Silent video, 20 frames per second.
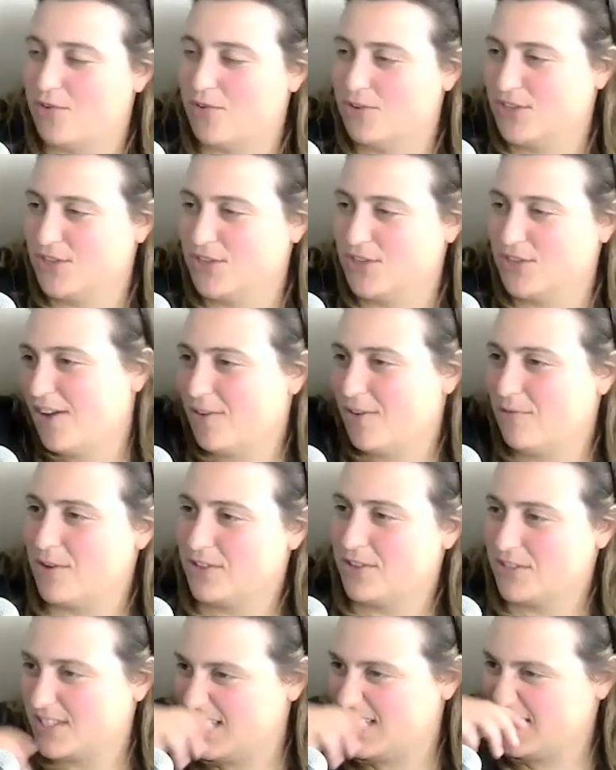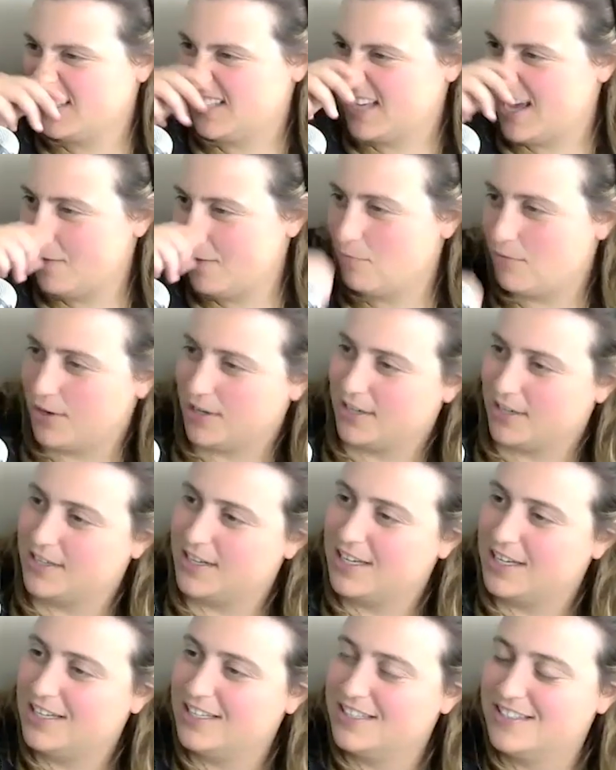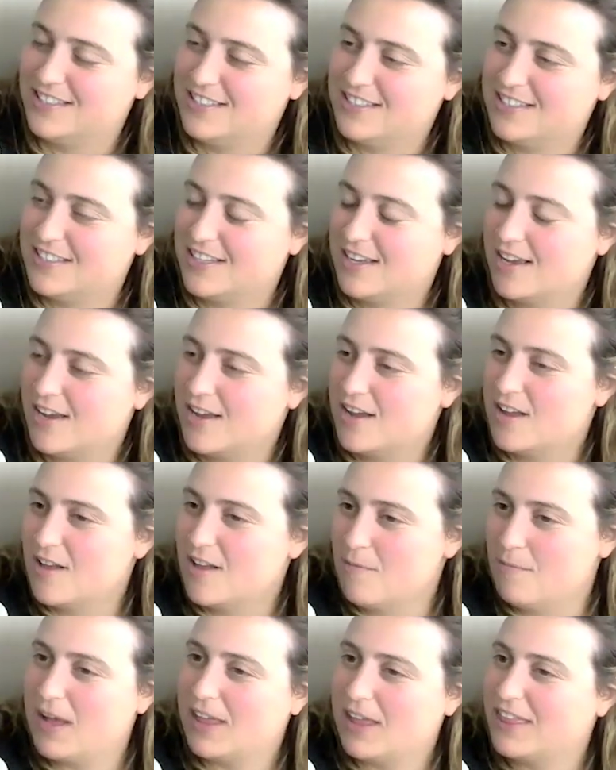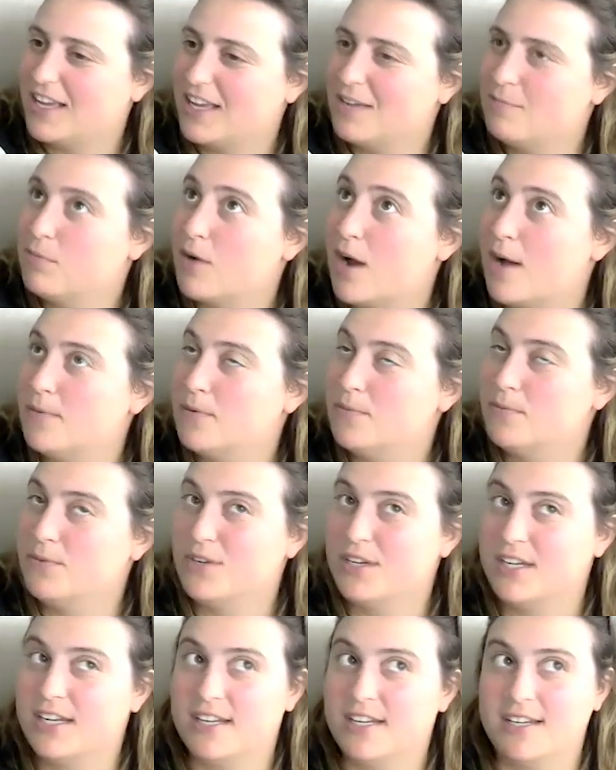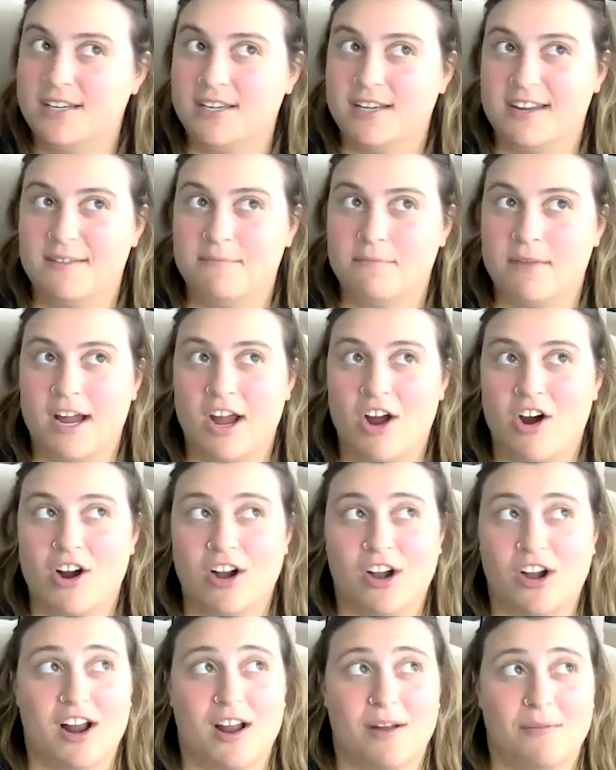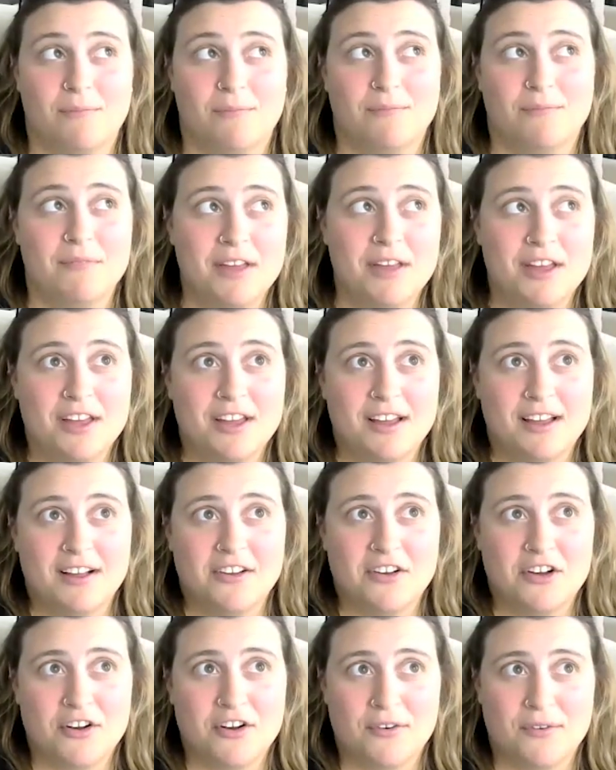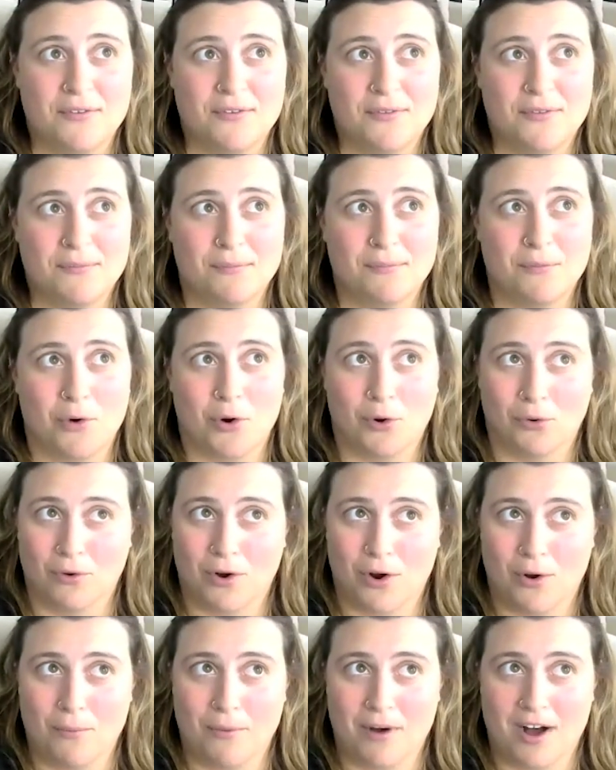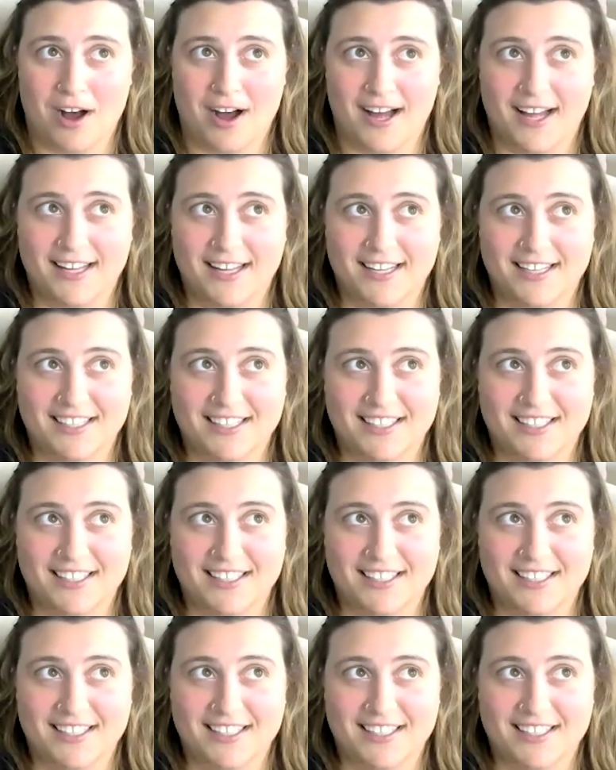is going and where the scene's at and what it needs. But I think probably in my heart I'm more robot.